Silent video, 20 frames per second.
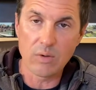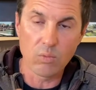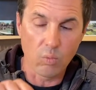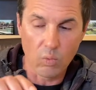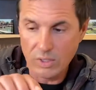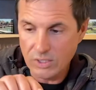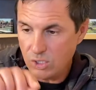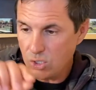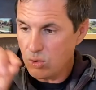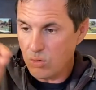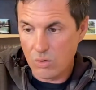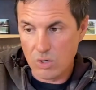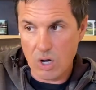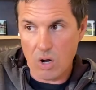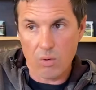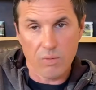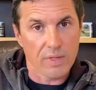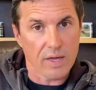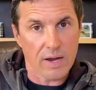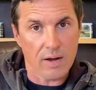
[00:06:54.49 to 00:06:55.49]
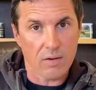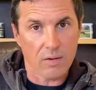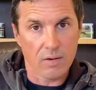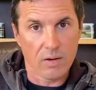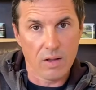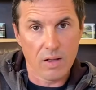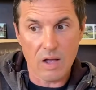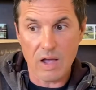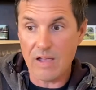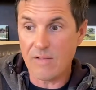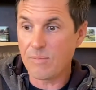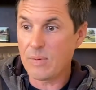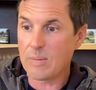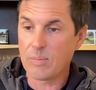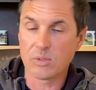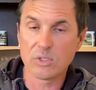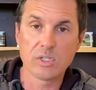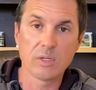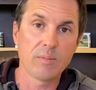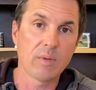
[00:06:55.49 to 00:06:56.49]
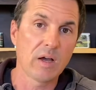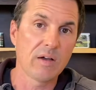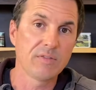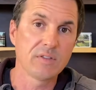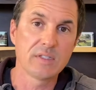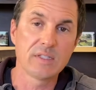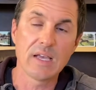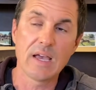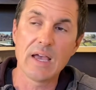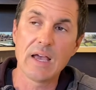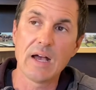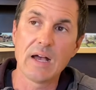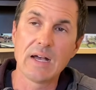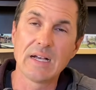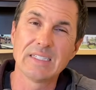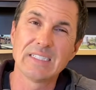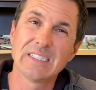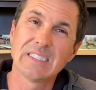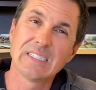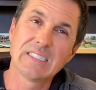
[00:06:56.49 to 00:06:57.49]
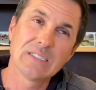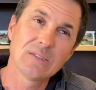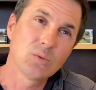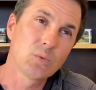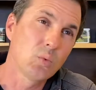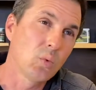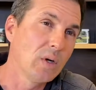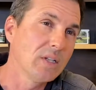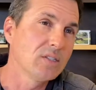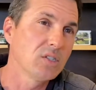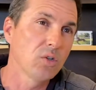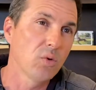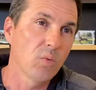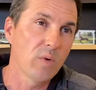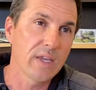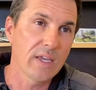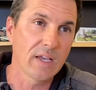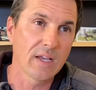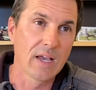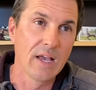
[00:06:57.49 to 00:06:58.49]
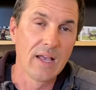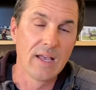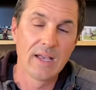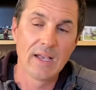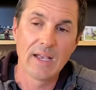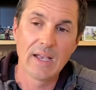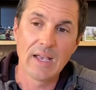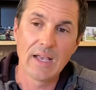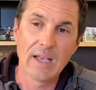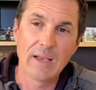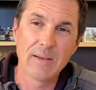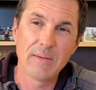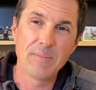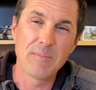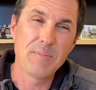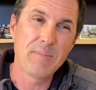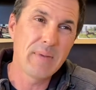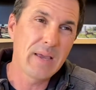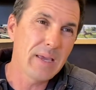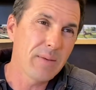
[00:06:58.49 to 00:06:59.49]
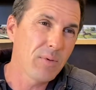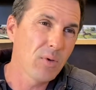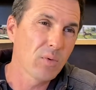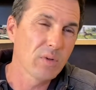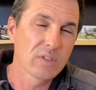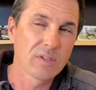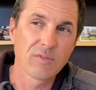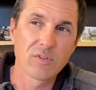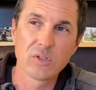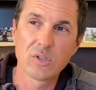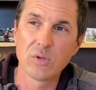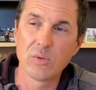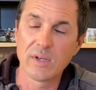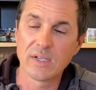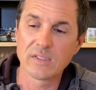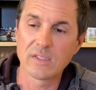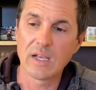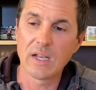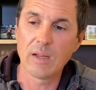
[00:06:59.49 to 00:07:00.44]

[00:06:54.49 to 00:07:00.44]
And once you go there, I have people sit in my office once a week, maybe once every 2 weeks.